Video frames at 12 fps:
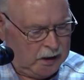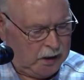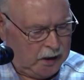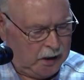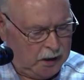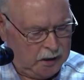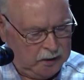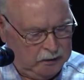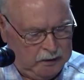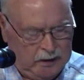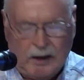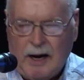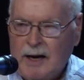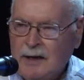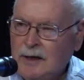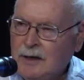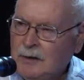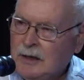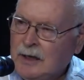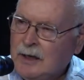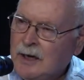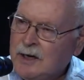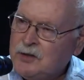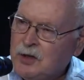And in
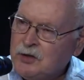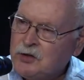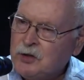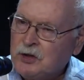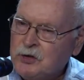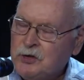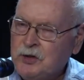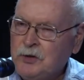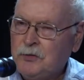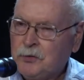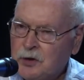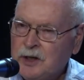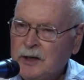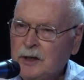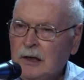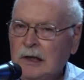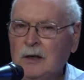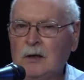1863,